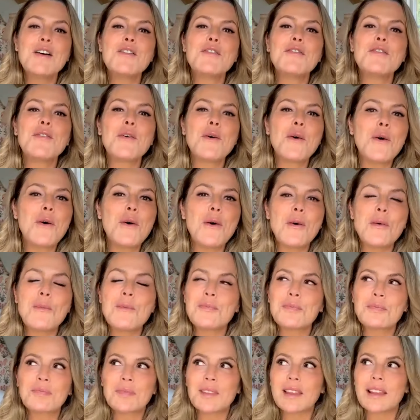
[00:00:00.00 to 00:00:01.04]

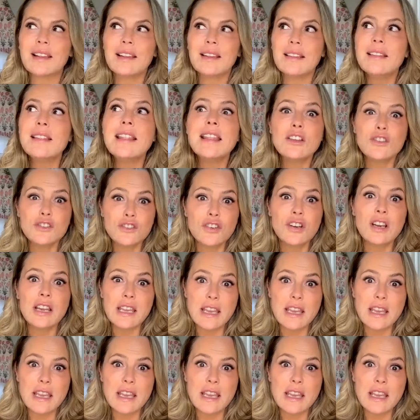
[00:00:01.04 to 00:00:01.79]
for literally